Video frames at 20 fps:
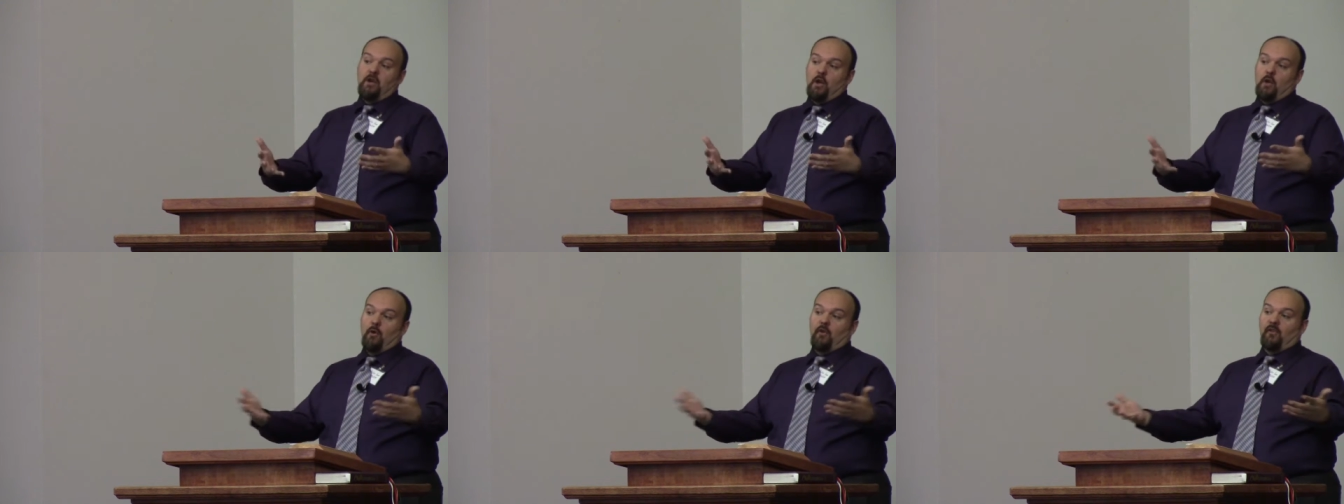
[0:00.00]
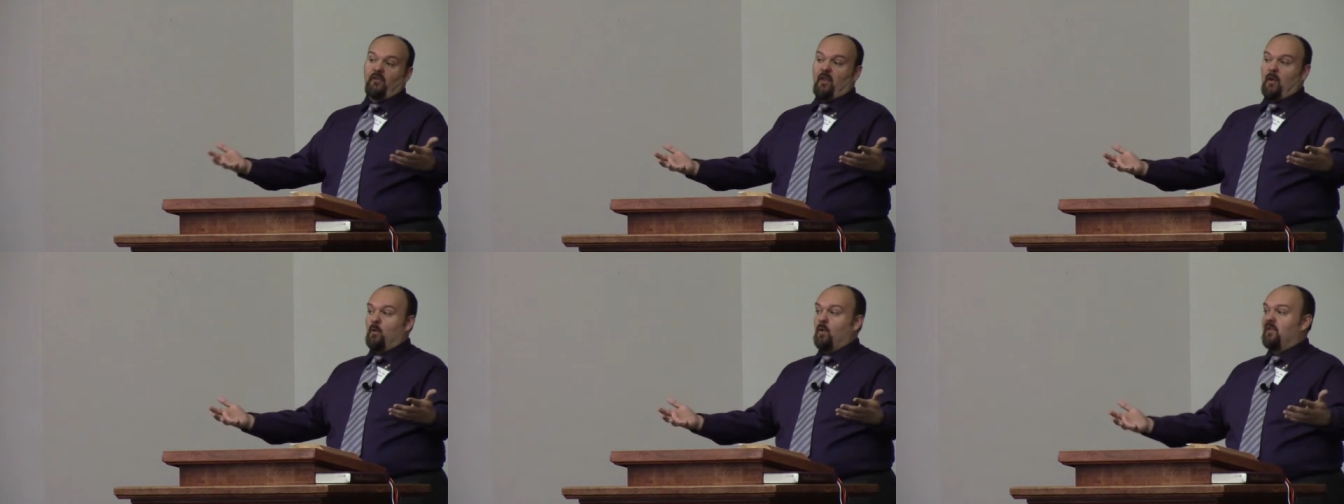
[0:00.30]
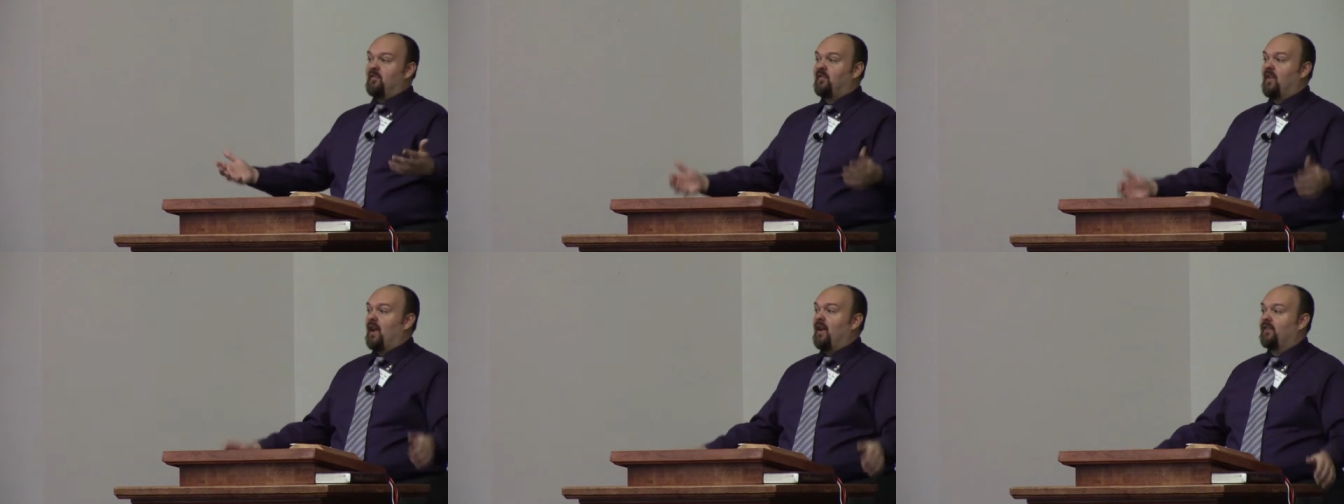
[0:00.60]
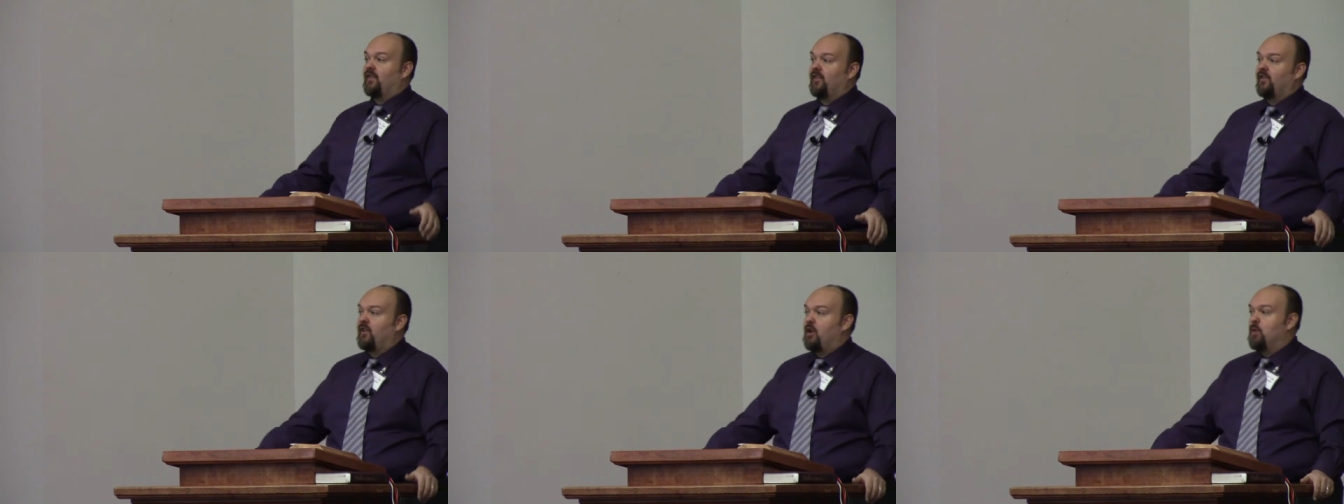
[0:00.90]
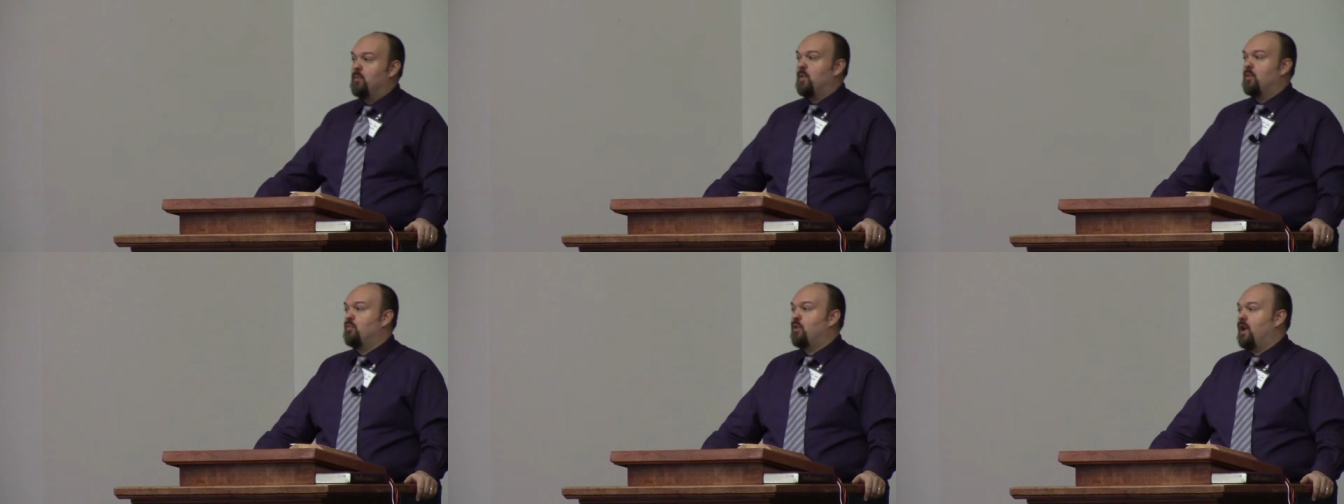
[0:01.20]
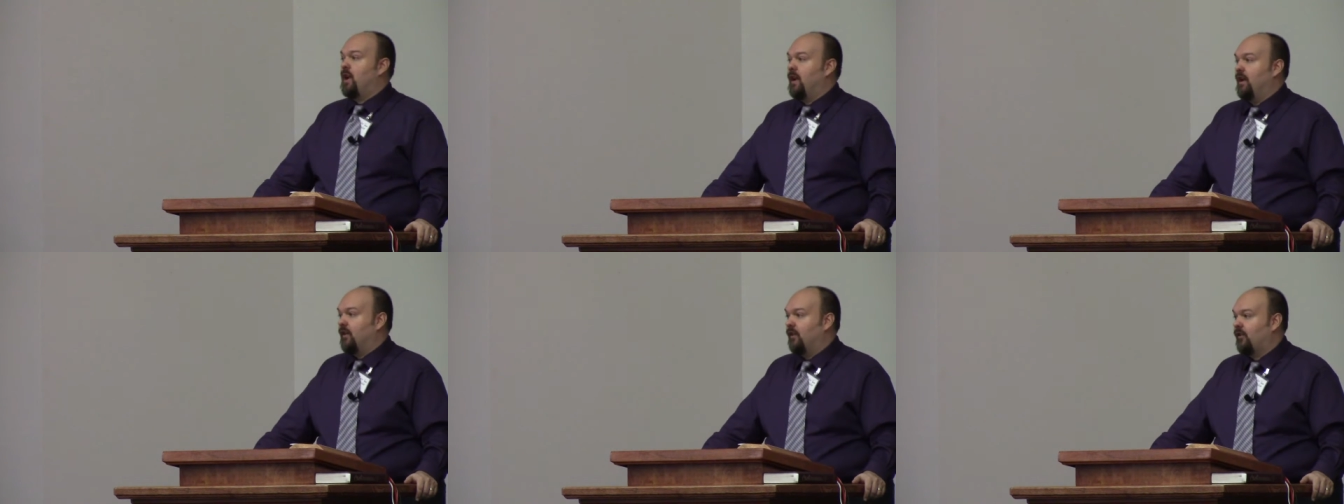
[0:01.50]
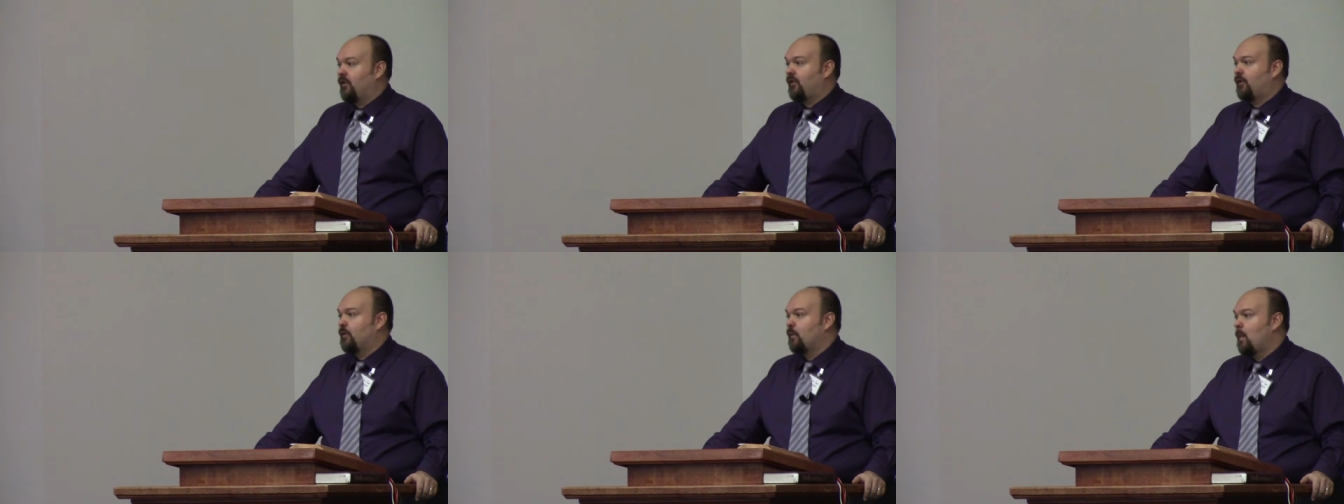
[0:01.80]
news that we face as human
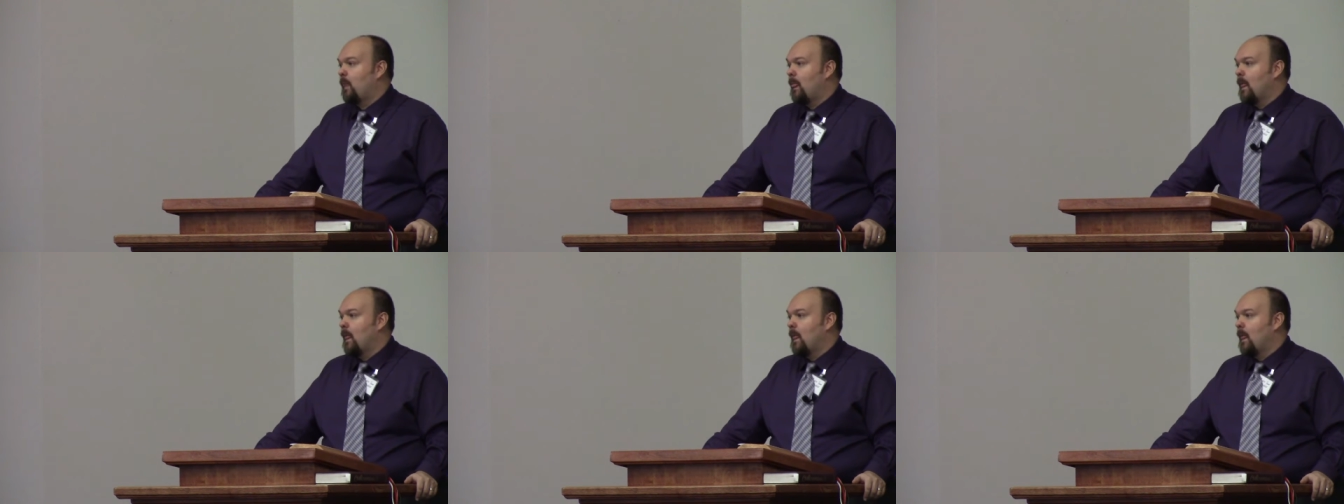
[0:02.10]
beings,